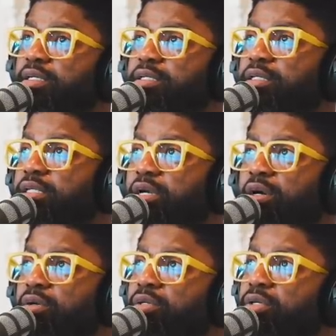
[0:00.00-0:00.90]
they
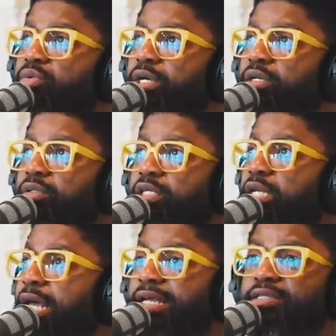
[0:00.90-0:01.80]
all go well, then
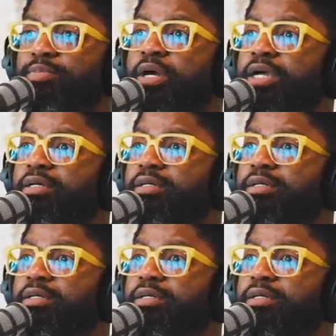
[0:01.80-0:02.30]
I need to pray.